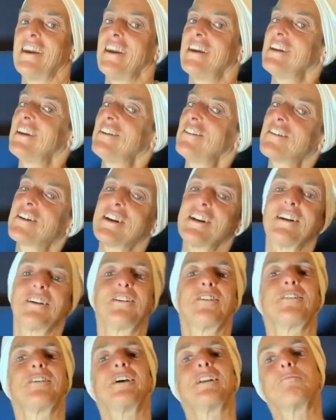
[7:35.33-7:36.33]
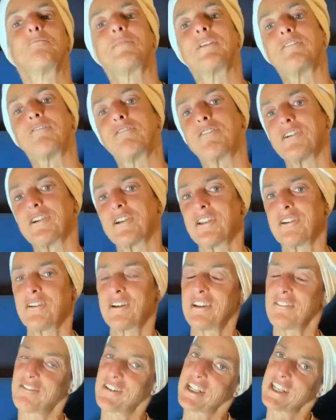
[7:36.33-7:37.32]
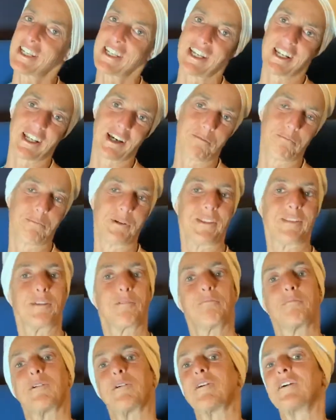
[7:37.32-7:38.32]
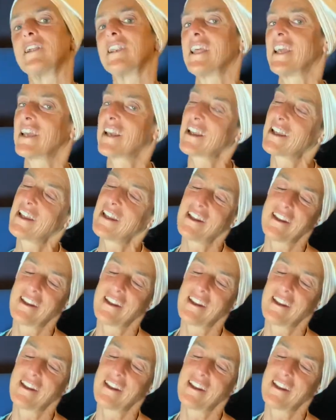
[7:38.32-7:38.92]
you can do it before you even get up in the morning,